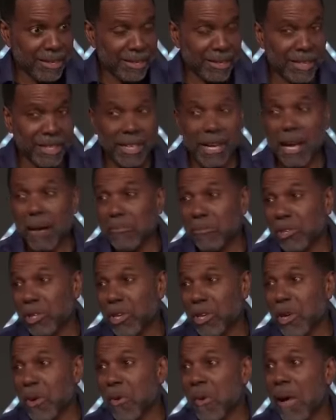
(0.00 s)
come
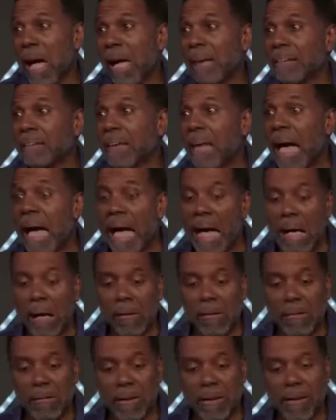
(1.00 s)
to you right
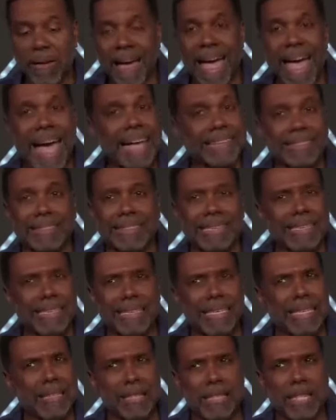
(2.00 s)
now,
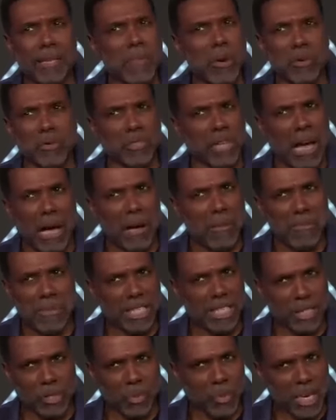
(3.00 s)
asking in the most
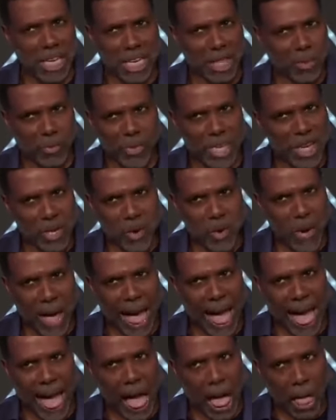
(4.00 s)
humblest way that we know
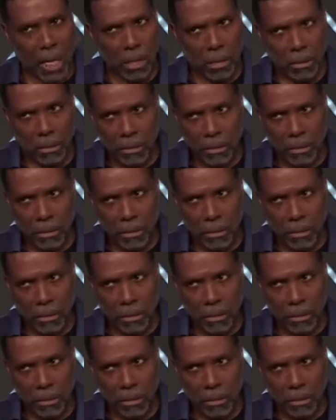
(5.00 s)
how,